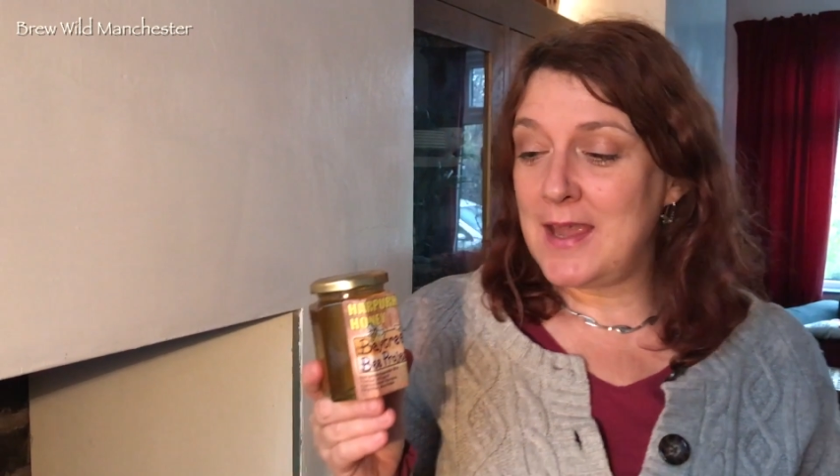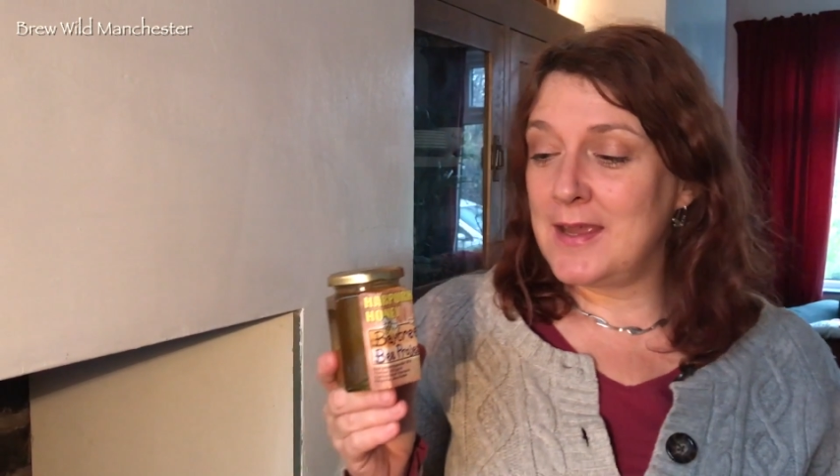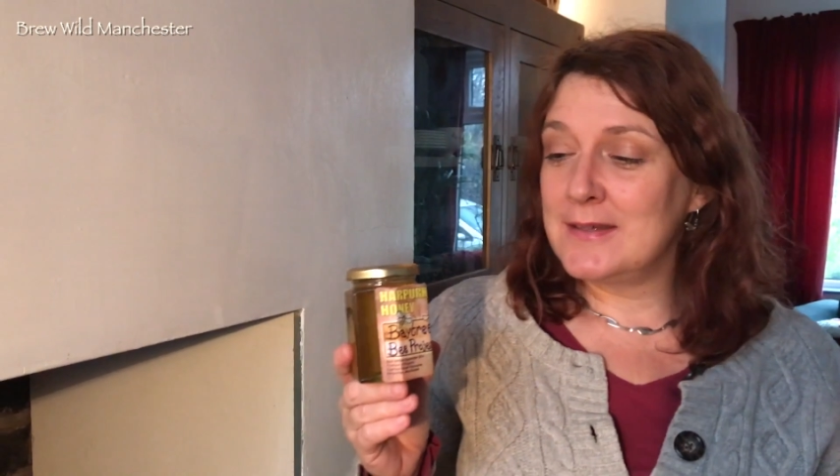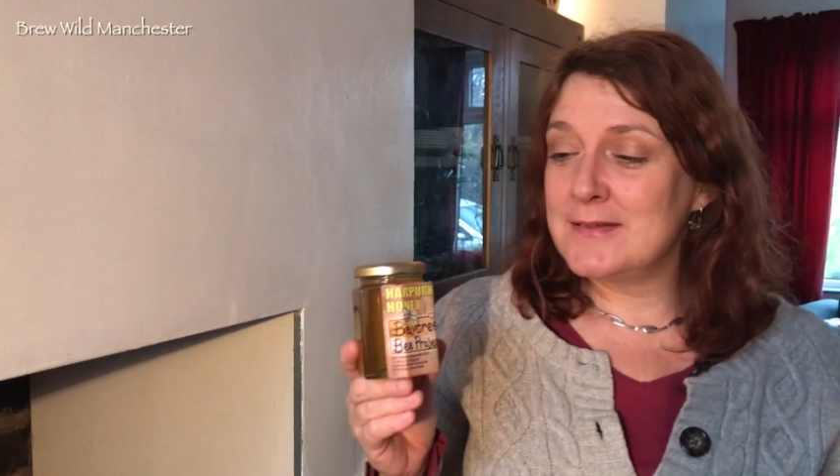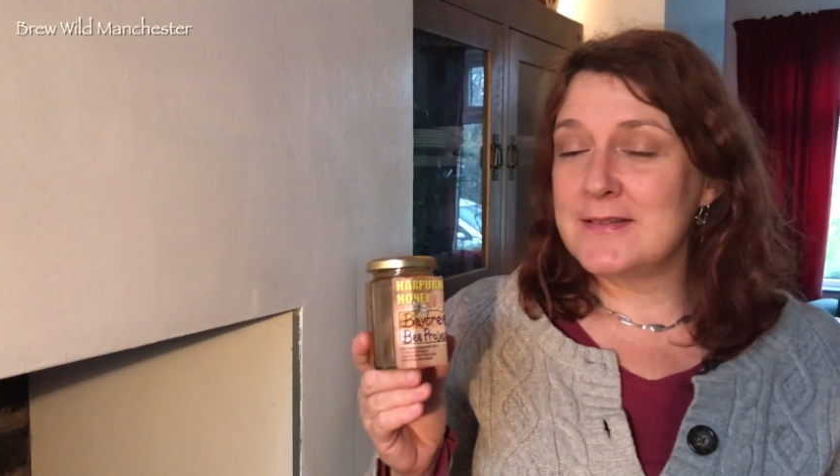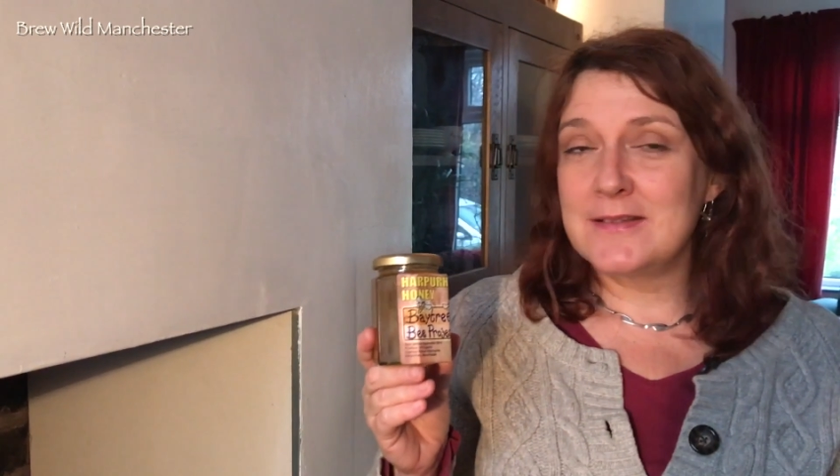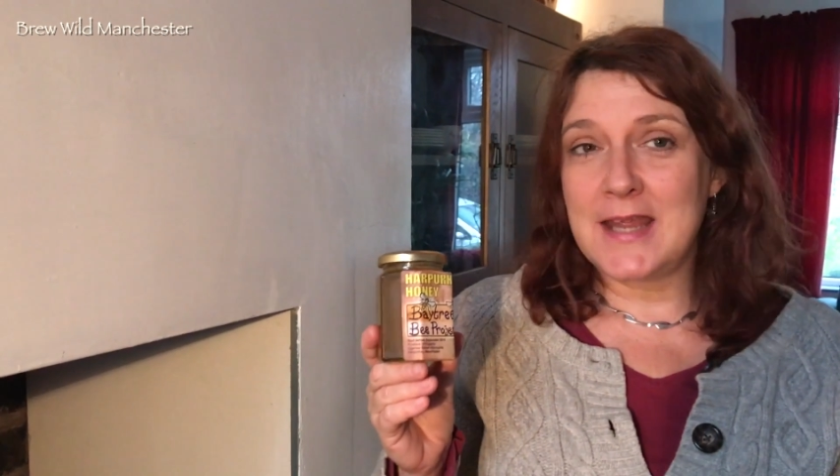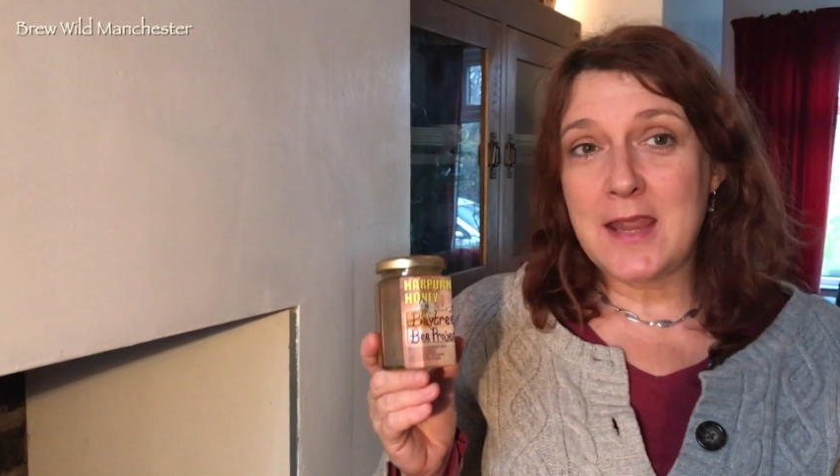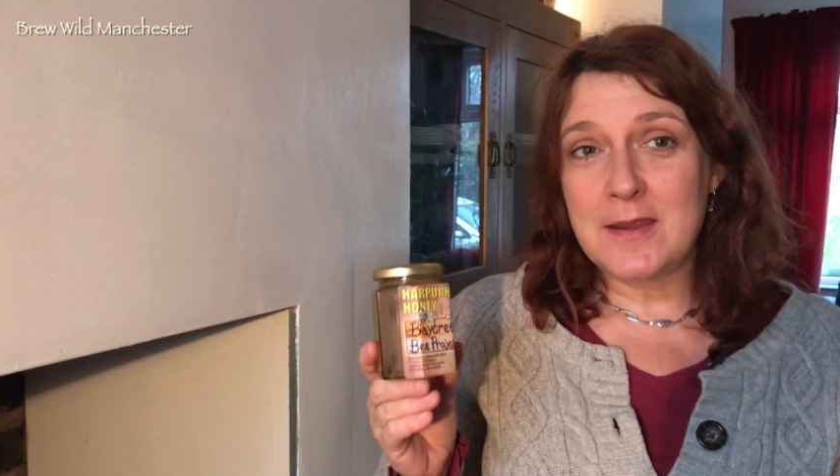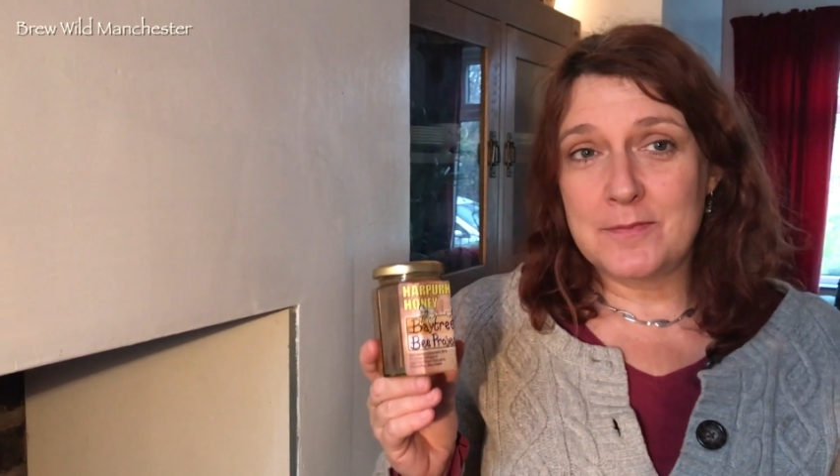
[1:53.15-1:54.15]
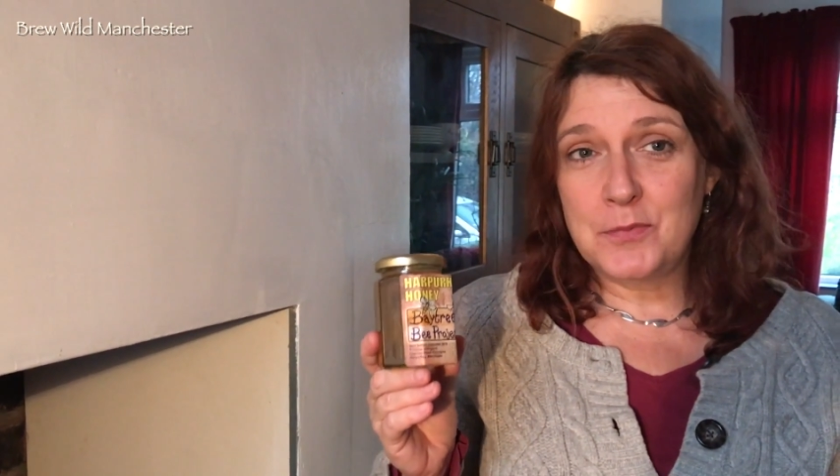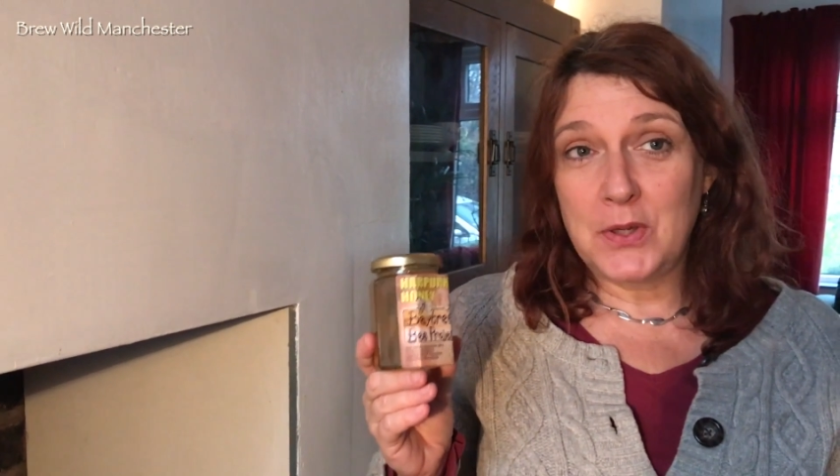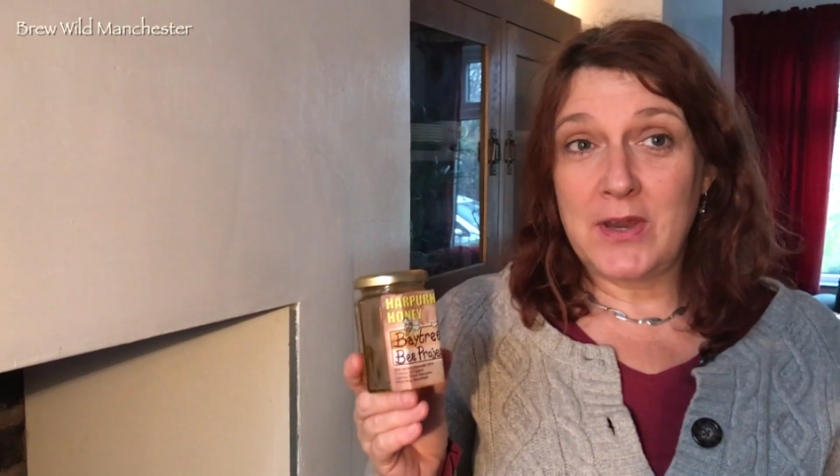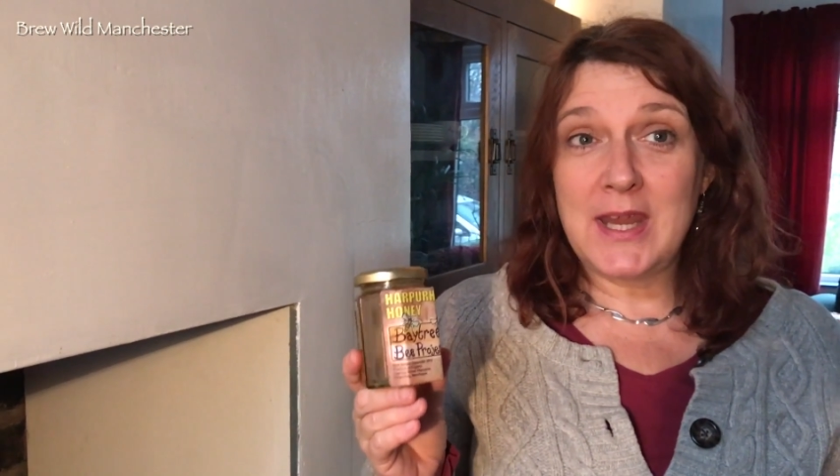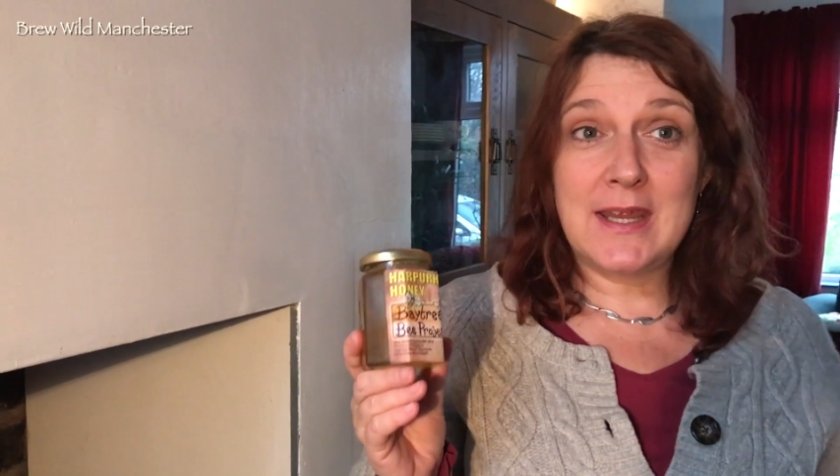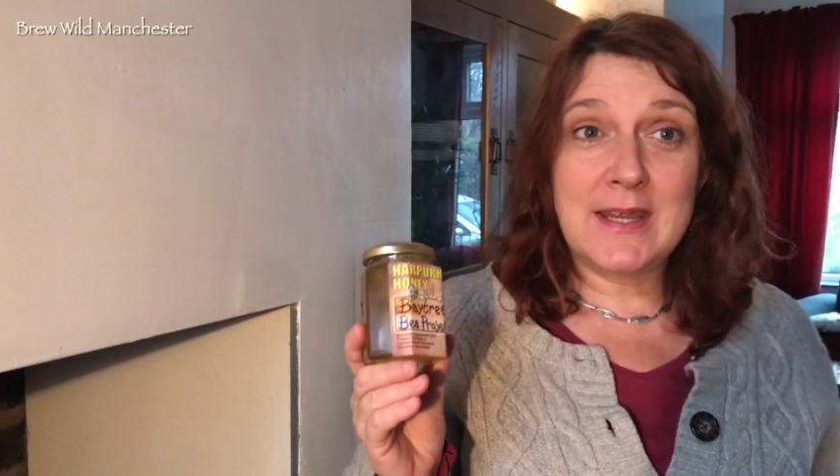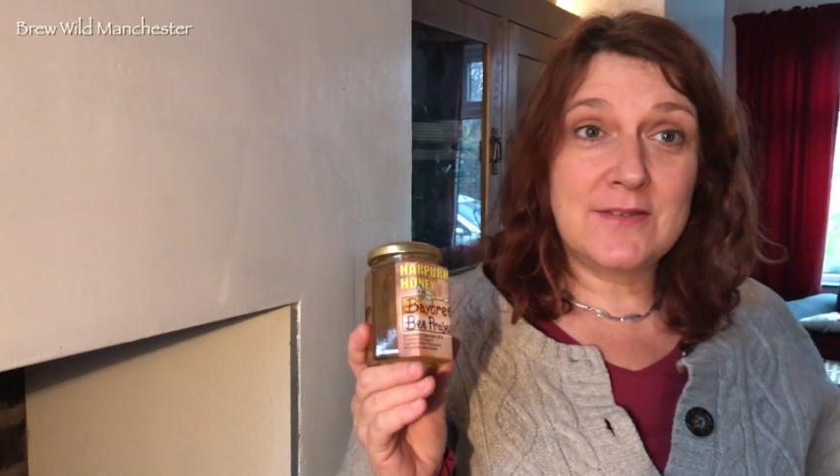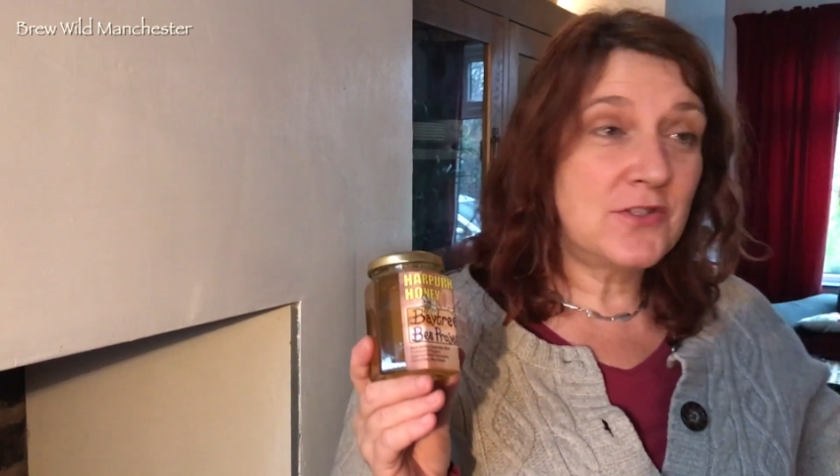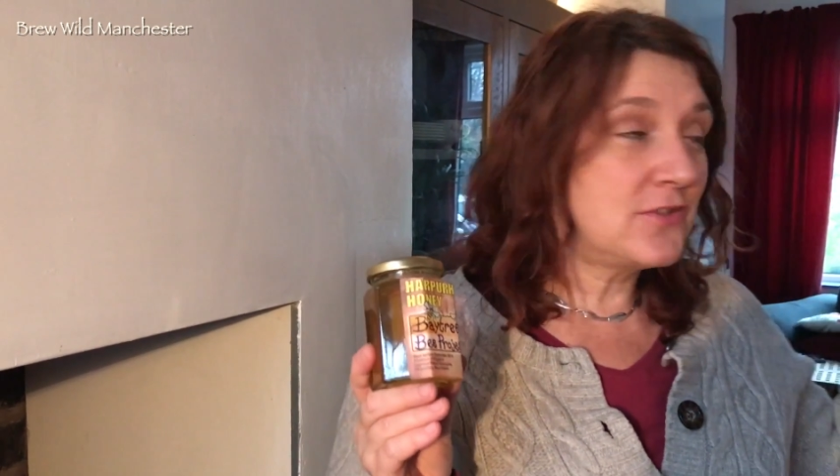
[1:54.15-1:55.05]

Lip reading: and the apiary is